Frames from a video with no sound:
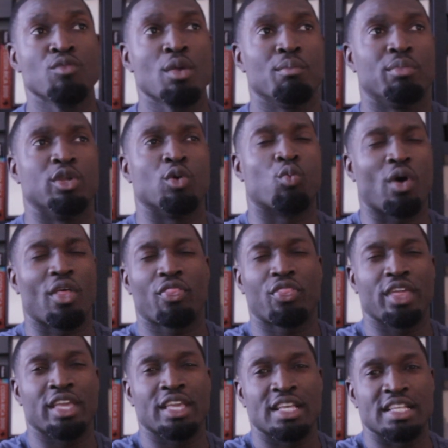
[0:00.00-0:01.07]
But the one
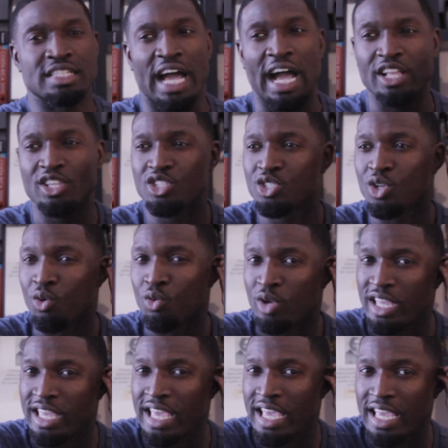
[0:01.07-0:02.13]
thing is, I just
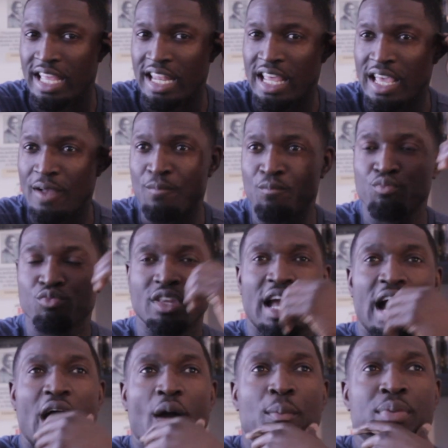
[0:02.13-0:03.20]
don't get
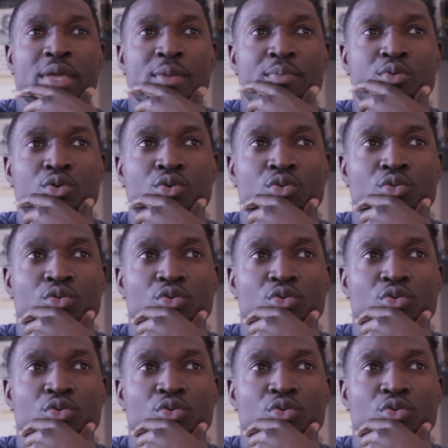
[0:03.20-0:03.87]
how people